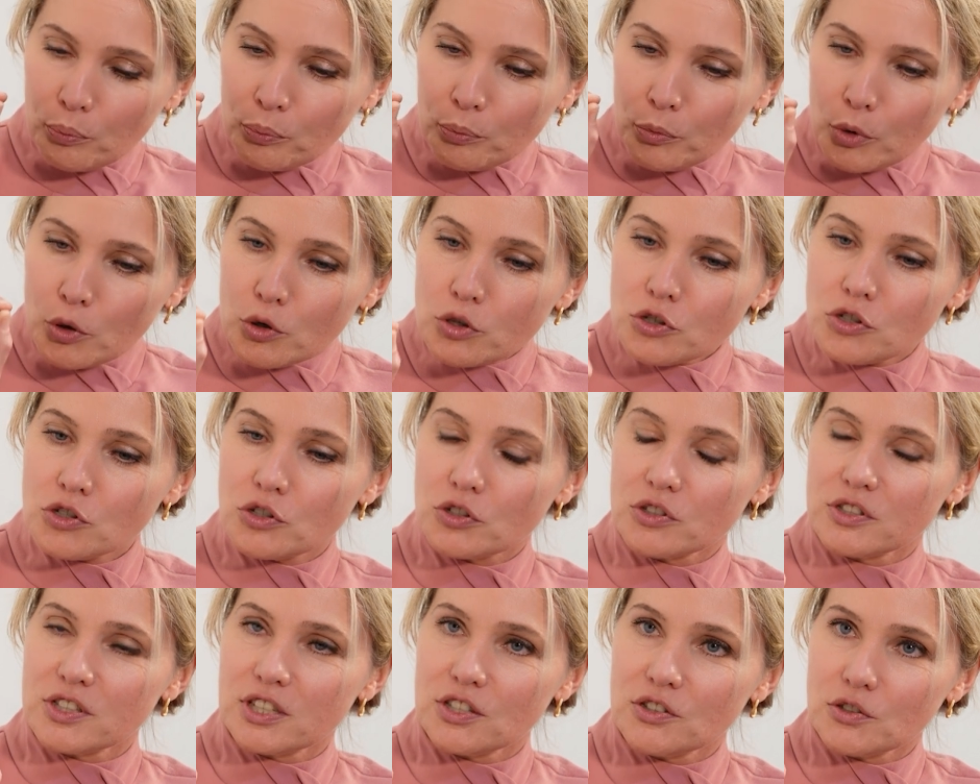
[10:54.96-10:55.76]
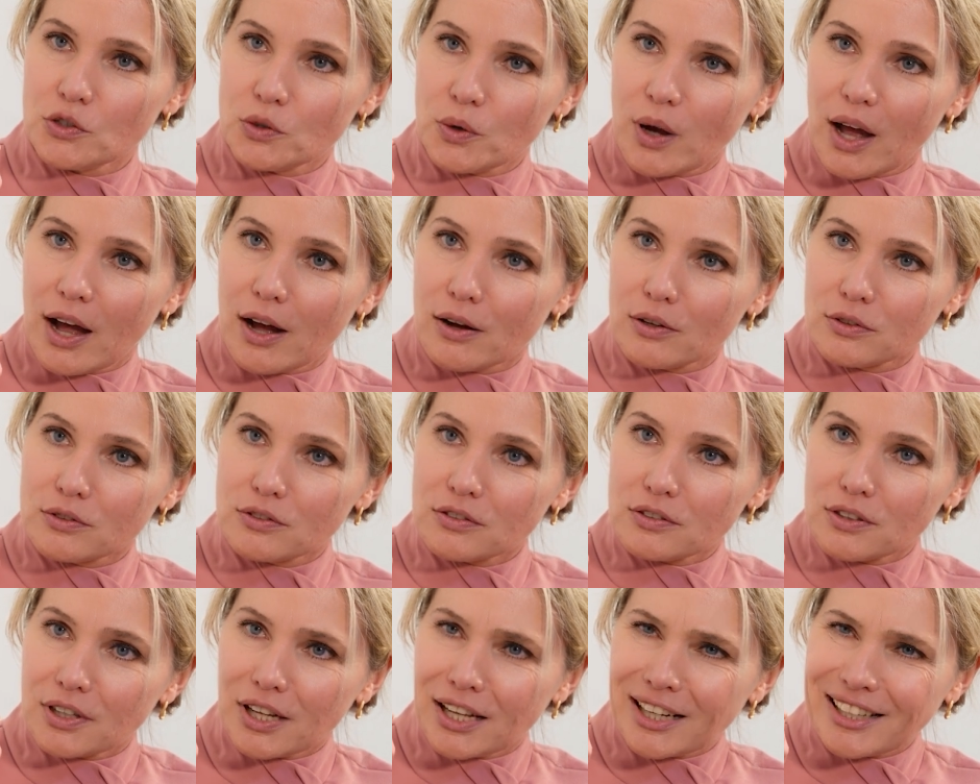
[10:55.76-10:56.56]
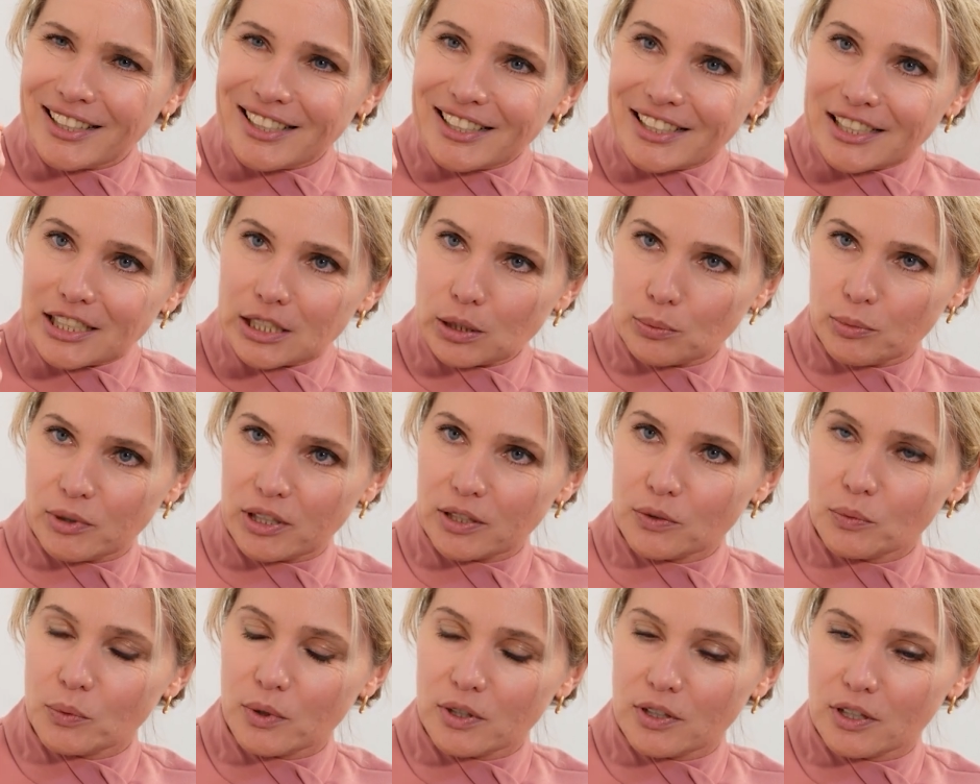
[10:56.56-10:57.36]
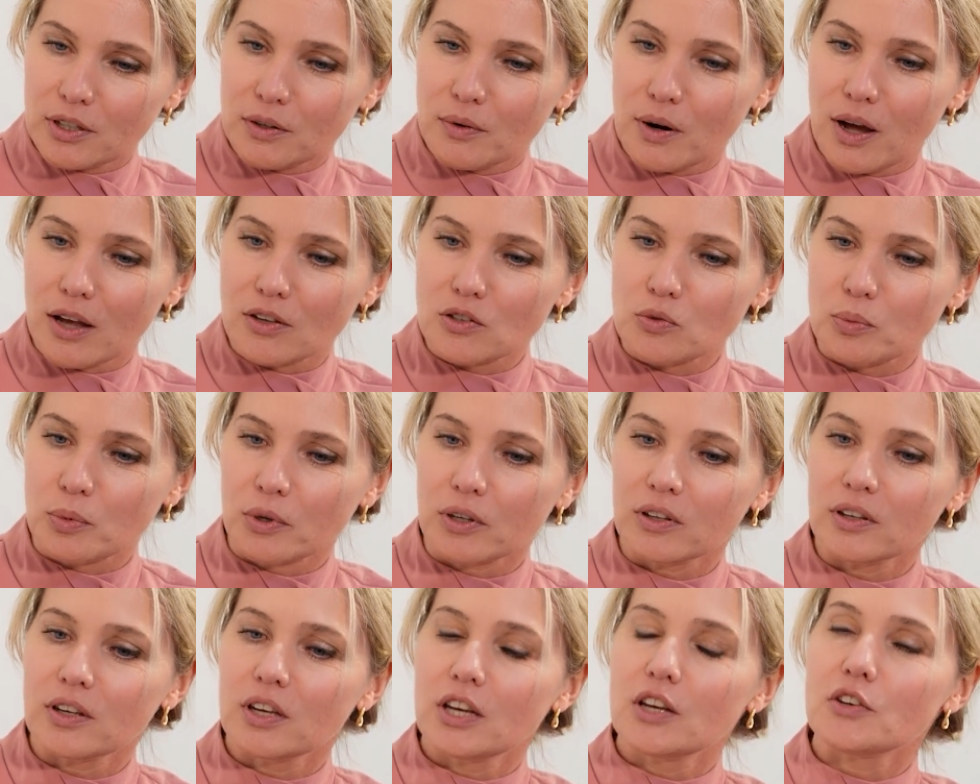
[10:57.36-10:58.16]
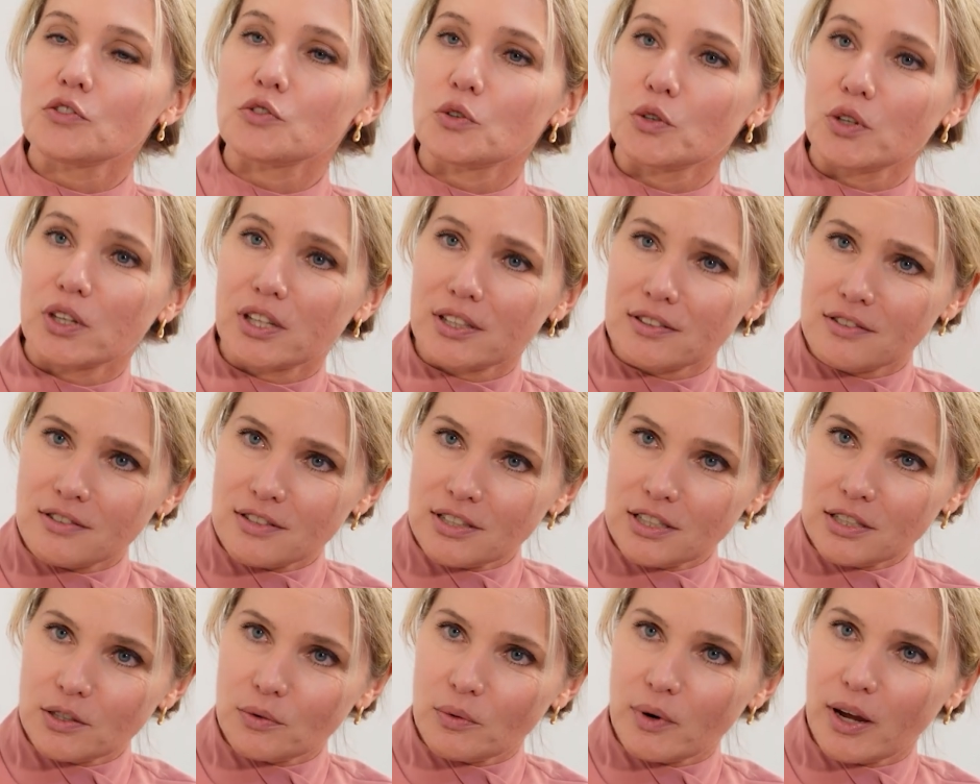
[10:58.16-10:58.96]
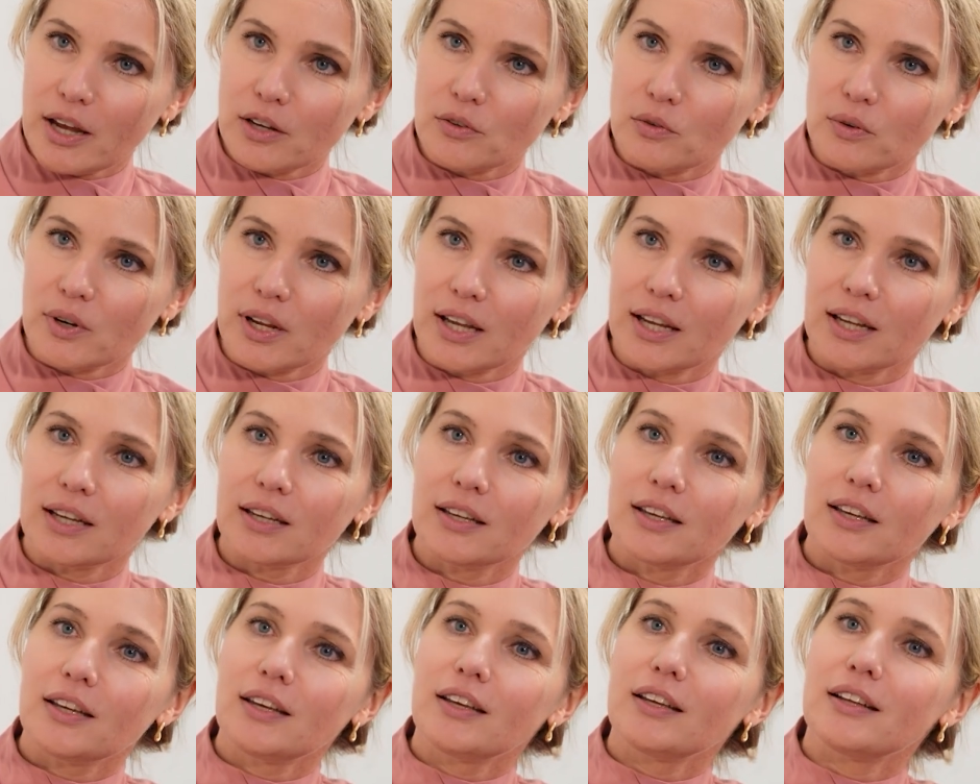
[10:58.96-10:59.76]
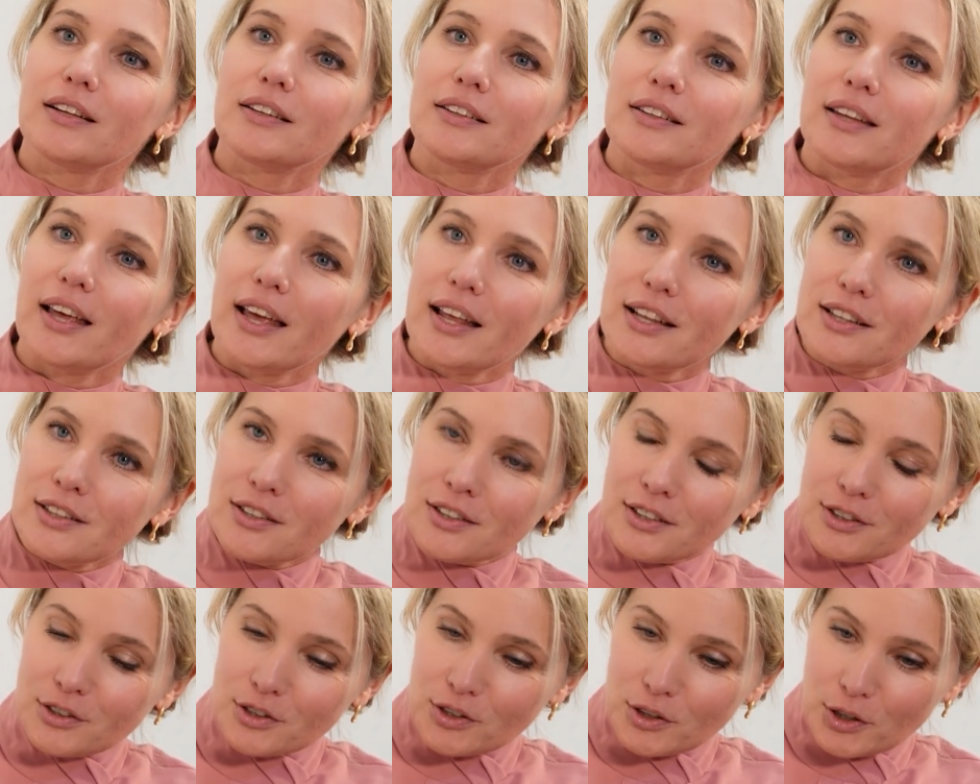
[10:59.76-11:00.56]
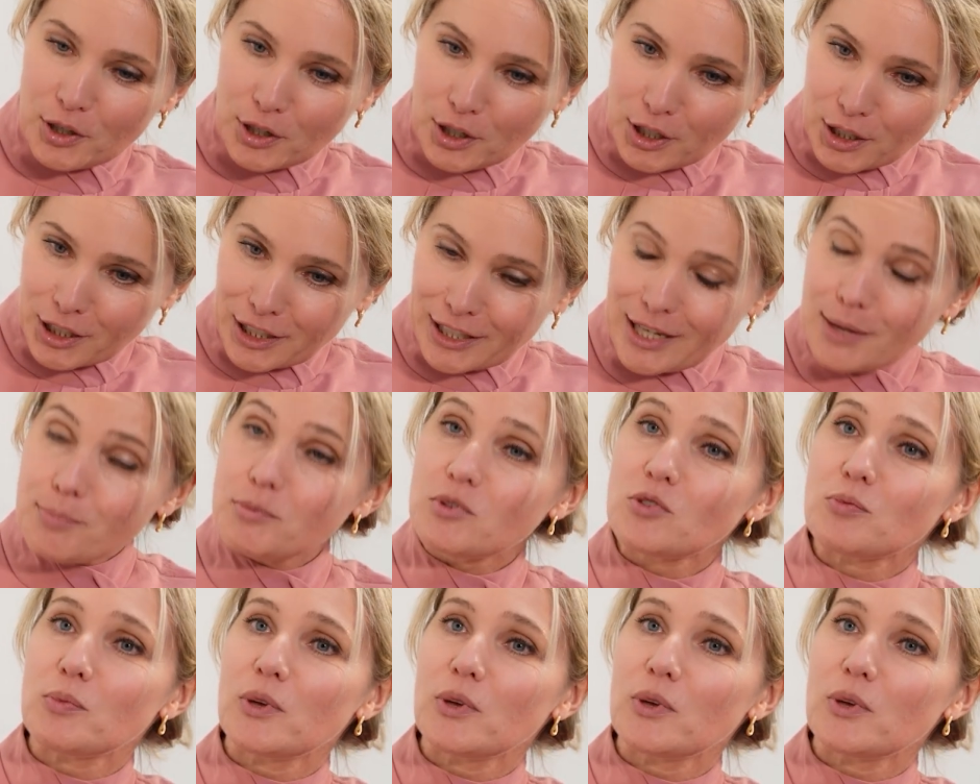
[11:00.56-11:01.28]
push your tissue out a little bit with the grasper, so you can see the right ring. Then the clip is